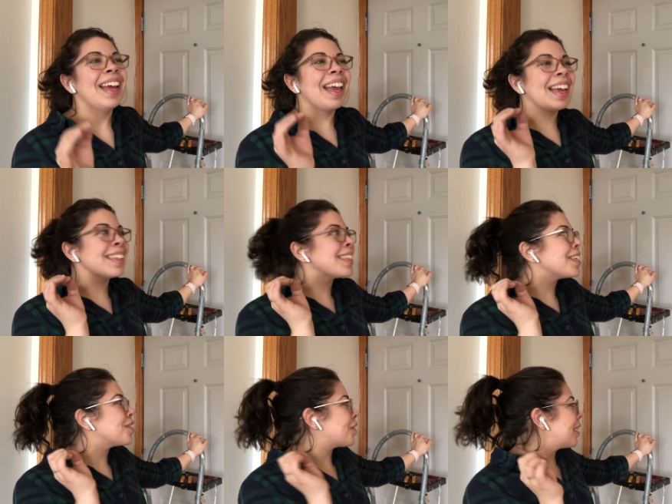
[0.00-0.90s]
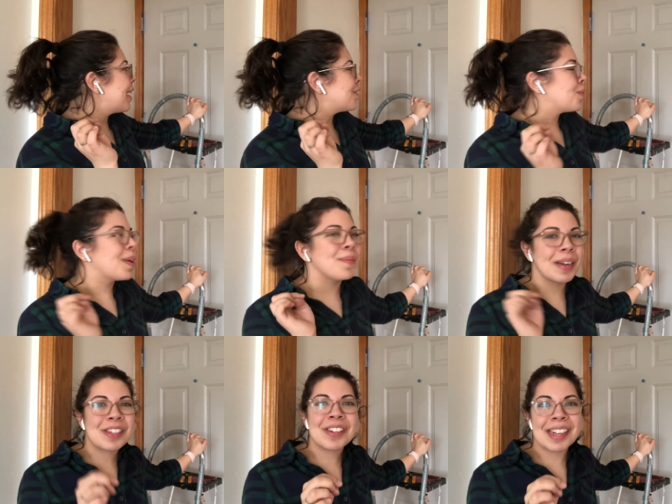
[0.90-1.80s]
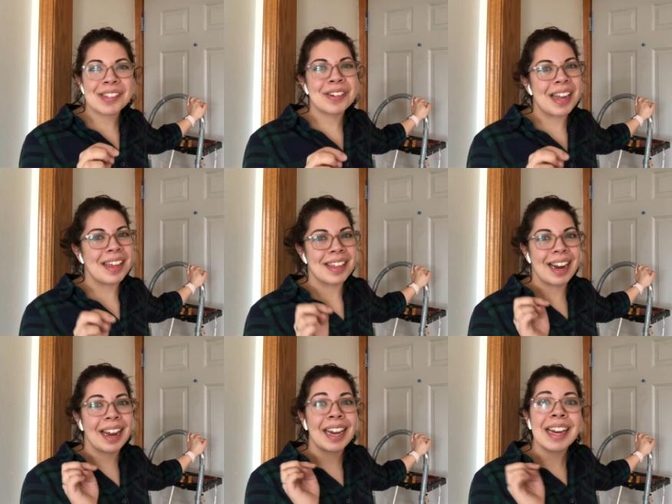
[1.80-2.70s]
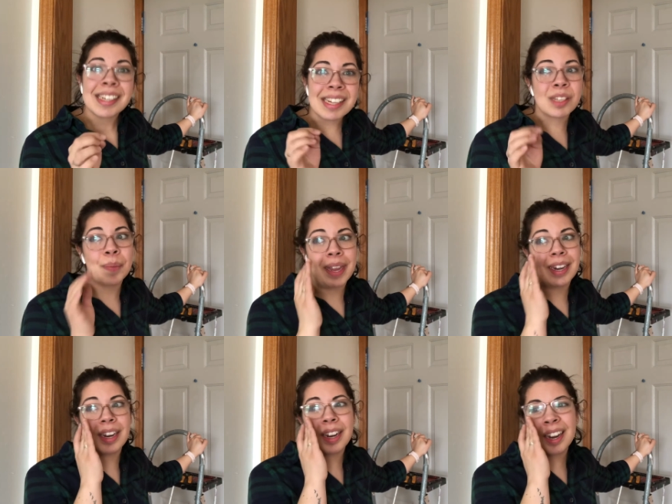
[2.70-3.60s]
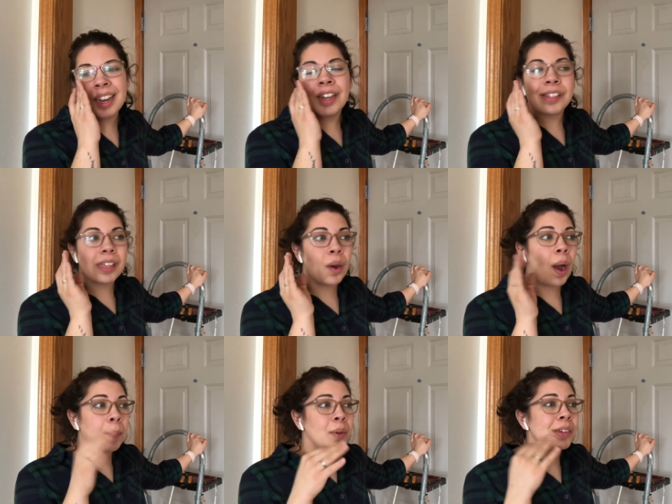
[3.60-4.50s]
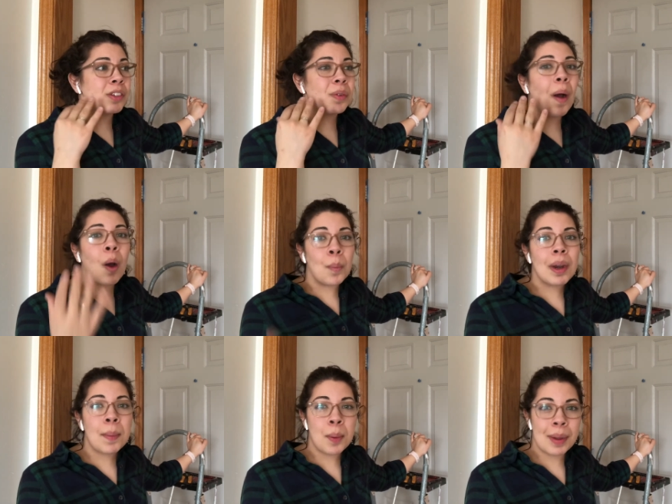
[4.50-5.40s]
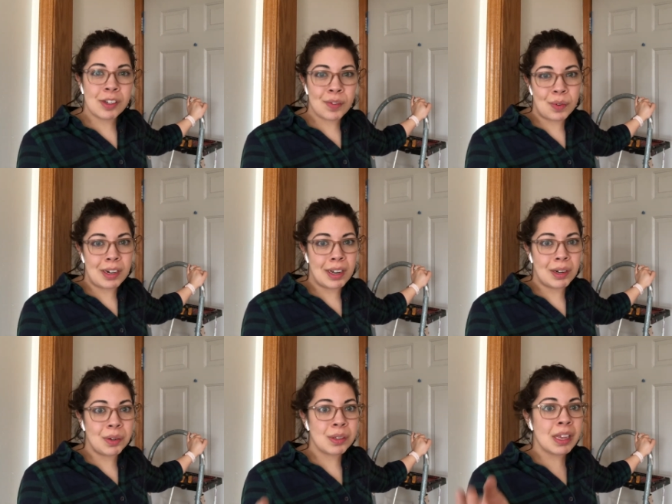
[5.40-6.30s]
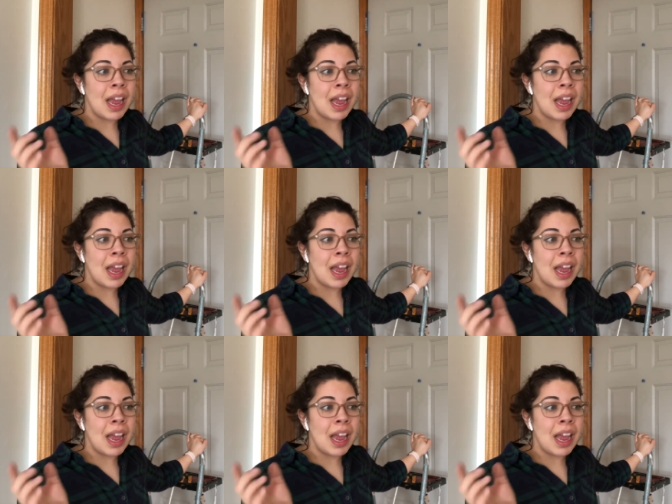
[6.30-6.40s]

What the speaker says: It's turning out to be a much nicer day than I anticipated. So I'm going to open up a bunch of windows.